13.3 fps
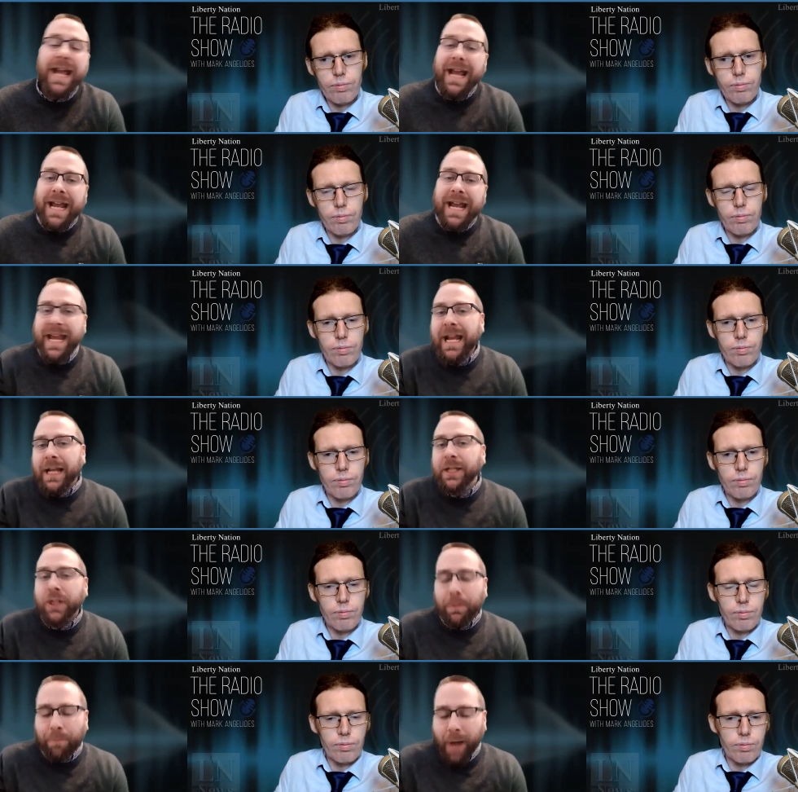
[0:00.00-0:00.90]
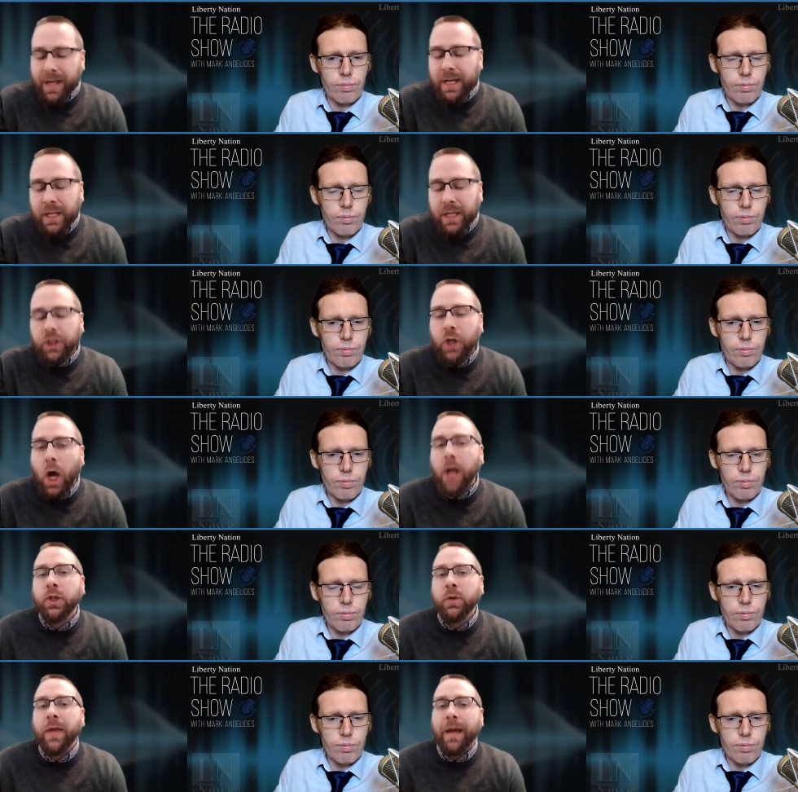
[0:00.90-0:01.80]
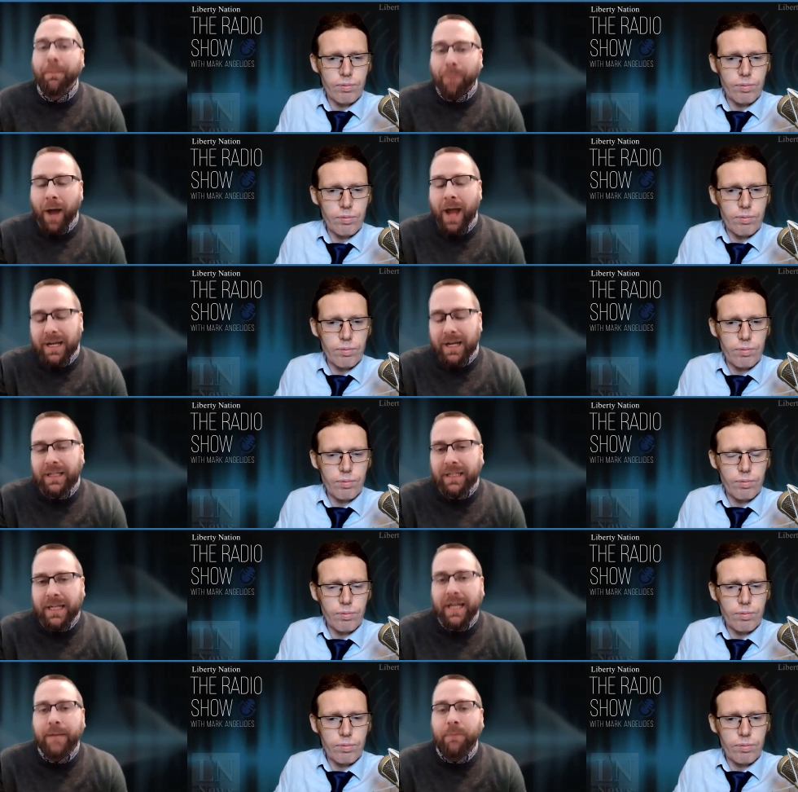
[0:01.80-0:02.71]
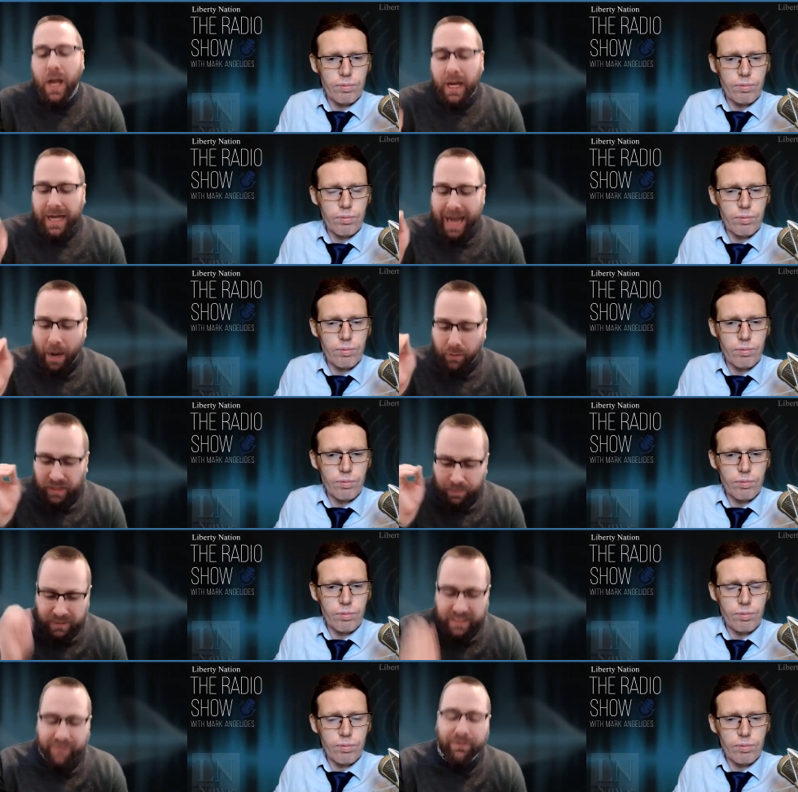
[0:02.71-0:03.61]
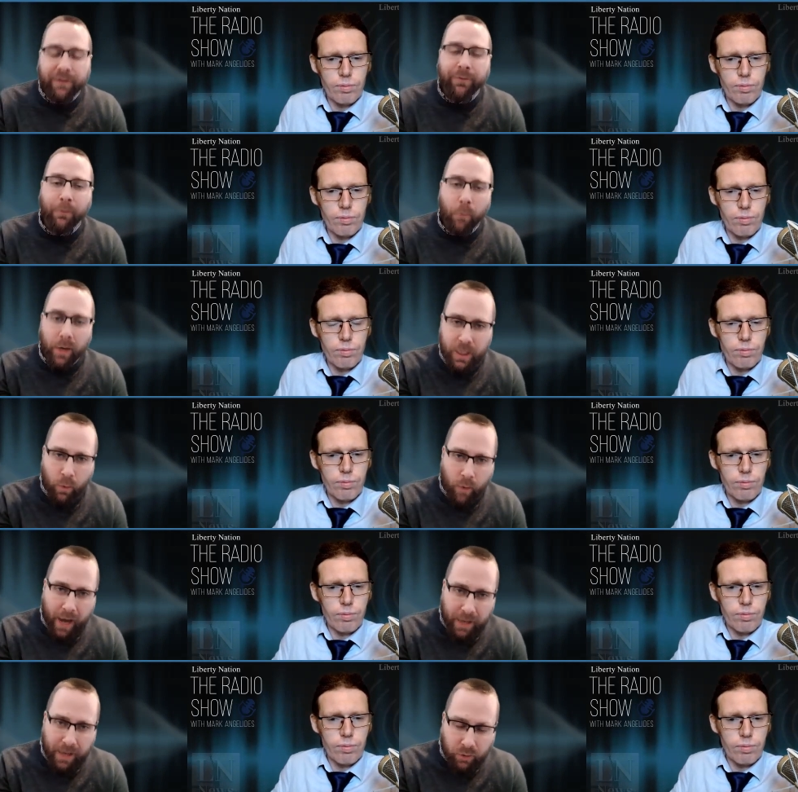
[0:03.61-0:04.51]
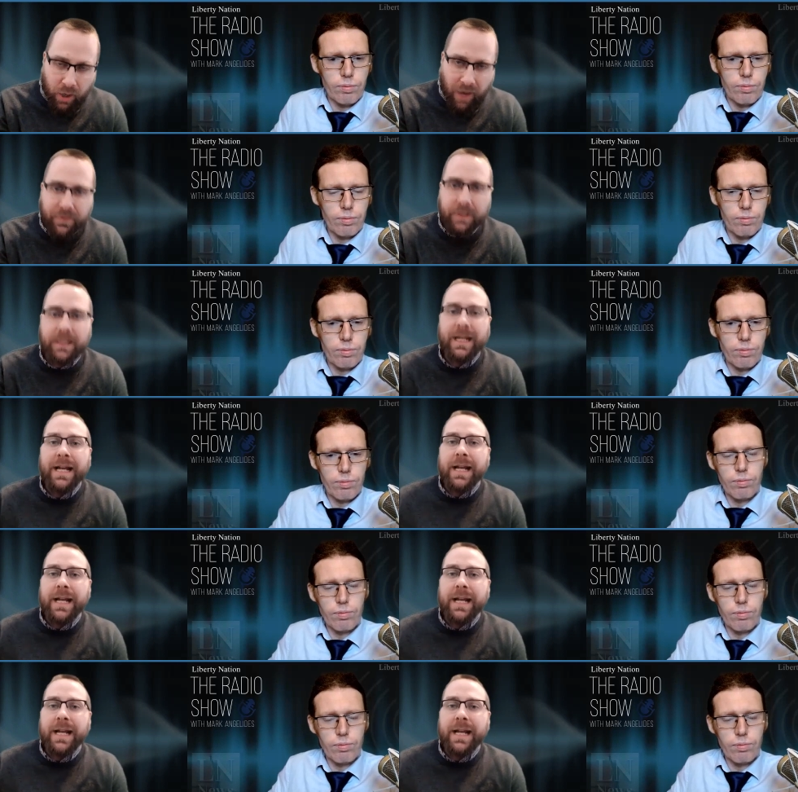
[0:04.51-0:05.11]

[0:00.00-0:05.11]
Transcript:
Speaker 1: He doesn't. Biden does not do that. Biden and his team count specifically from when he entered office